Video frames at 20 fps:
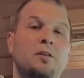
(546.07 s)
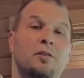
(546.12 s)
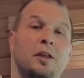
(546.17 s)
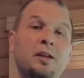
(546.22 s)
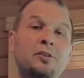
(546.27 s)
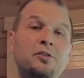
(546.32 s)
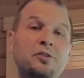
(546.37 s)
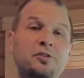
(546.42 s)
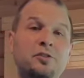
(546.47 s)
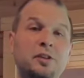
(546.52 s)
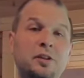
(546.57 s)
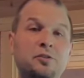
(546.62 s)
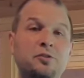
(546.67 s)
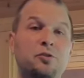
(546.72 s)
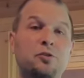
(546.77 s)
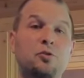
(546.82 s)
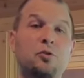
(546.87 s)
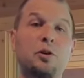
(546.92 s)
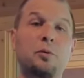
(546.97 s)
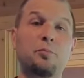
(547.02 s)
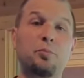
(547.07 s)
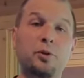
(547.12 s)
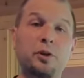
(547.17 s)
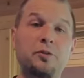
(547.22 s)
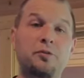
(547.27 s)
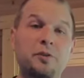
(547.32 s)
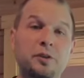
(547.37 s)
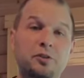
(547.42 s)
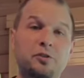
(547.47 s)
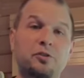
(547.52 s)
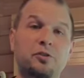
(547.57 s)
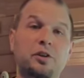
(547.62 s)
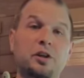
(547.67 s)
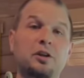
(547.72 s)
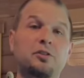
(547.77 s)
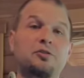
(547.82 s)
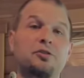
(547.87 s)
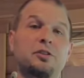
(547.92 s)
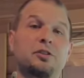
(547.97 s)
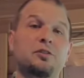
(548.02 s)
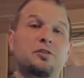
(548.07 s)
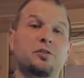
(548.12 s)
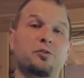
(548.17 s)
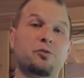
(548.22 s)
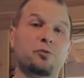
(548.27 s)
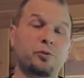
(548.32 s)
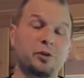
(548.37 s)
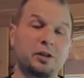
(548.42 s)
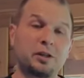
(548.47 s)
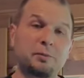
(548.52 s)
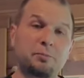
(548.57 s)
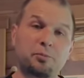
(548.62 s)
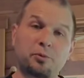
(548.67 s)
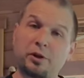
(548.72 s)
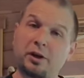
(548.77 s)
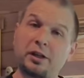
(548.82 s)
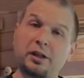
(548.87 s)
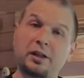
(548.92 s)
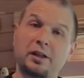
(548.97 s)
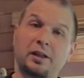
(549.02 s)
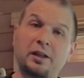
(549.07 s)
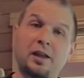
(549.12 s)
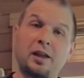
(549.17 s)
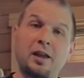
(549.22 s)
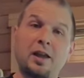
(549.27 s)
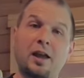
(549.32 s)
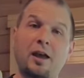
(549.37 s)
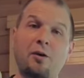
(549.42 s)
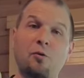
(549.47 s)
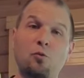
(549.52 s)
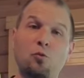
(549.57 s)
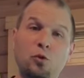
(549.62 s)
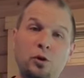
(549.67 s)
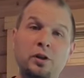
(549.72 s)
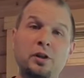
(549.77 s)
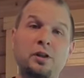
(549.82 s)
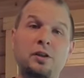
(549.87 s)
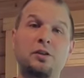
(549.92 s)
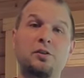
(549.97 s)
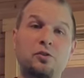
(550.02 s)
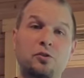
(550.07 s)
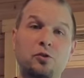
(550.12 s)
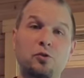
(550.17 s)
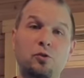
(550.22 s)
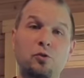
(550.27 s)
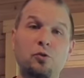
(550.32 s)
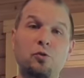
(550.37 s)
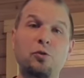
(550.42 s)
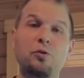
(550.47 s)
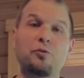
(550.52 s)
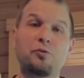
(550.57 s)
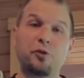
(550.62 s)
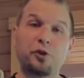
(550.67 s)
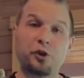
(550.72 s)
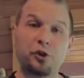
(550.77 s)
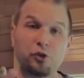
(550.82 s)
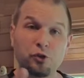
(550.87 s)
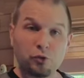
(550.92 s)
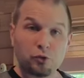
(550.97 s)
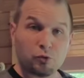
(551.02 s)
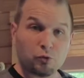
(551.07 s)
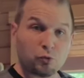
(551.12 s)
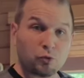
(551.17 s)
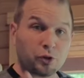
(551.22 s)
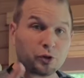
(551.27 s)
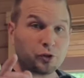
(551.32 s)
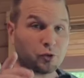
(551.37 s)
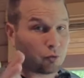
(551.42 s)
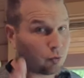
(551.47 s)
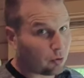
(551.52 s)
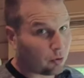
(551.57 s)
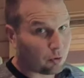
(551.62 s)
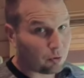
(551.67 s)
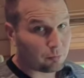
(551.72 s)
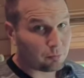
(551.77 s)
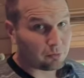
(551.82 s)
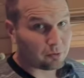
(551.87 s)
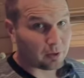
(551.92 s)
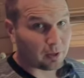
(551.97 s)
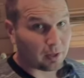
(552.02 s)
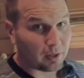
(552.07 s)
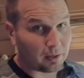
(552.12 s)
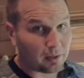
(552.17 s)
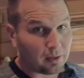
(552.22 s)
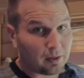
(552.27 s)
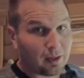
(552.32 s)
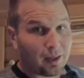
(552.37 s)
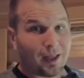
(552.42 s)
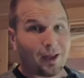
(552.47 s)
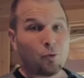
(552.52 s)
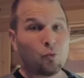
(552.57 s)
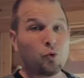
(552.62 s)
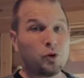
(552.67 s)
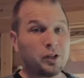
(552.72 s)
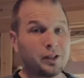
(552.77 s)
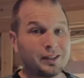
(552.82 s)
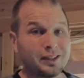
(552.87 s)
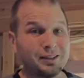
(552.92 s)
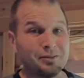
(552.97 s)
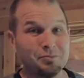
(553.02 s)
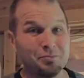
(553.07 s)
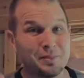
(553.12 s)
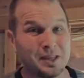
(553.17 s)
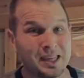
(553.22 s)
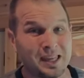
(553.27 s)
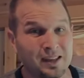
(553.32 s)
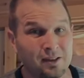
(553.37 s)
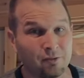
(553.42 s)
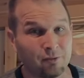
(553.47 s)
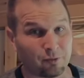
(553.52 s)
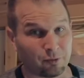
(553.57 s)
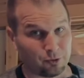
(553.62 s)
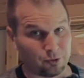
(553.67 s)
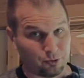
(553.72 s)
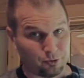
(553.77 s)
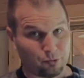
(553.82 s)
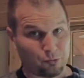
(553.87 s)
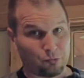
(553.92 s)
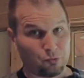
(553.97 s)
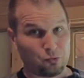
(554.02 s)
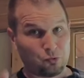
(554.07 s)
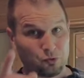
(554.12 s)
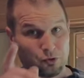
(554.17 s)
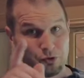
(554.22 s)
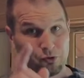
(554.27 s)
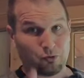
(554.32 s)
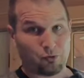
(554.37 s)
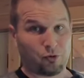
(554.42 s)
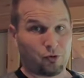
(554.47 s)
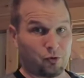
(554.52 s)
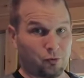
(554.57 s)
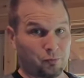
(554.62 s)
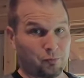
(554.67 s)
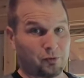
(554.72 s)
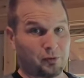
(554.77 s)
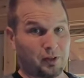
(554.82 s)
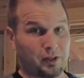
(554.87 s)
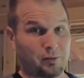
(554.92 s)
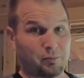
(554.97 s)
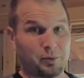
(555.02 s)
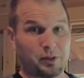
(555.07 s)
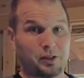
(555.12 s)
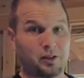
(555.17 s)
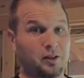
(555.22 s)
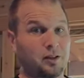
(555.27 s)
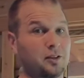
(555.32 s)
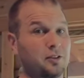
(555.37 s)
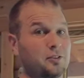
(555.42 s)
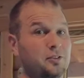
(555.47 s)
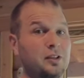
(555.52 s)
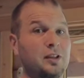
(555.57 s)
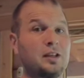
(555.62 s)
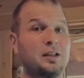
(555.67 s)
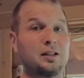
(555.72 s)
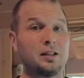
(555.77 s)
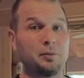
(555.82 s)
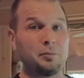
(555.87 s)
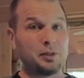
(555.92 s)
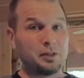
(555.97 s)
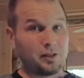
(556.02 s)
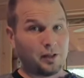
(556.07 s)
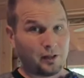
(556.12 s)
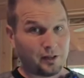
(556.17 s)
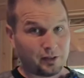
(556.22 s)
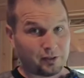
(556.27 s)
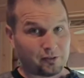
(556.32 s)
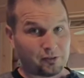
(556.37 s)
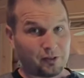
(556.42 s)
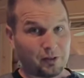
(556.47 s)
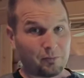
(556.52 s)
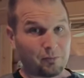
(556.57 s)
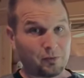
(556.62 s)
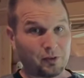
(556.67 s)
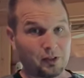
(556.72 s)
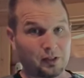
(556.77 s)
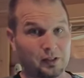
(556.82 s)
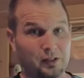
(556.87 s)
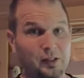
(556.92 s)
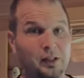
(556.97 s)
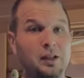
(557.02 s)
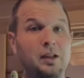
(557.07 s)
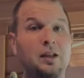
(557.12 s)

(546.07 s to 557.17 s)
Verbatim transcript: That just gives you a brief introduction to 3D printing and what it can do for you on your homestead and what it can mean for you on your homestead. Because let me tell you something.